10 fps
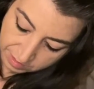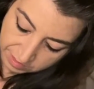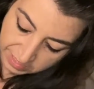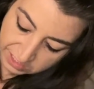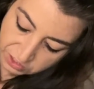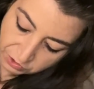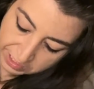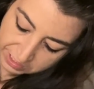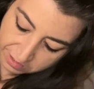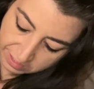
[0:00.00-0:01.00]
They do
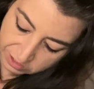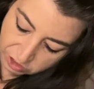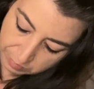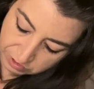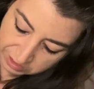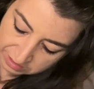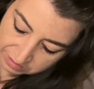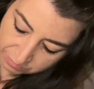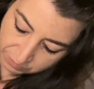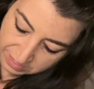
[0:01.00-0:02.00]
get into the
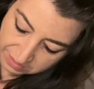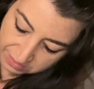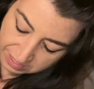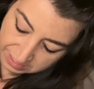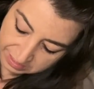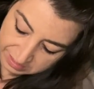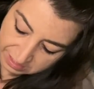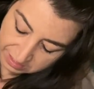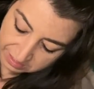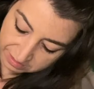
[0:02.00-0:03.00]
Egyptian, what they think is
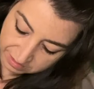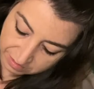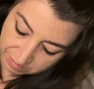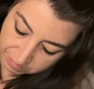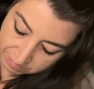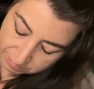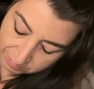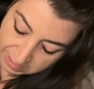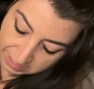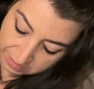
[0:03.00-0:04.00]
the
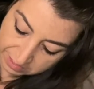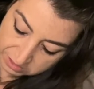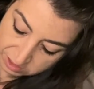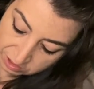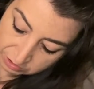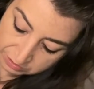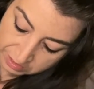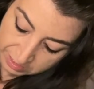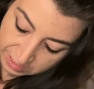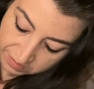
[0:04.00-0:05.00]
link there too.
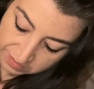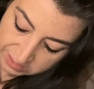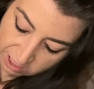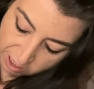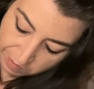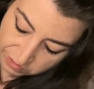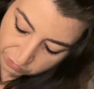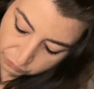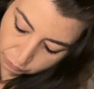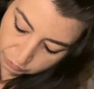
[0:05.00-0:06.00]
Then they talk about the
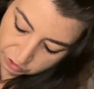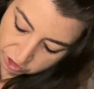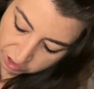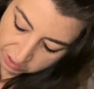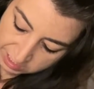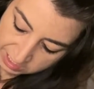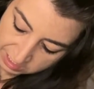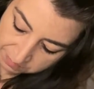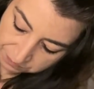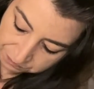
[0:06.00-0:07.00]
Fool's Journey.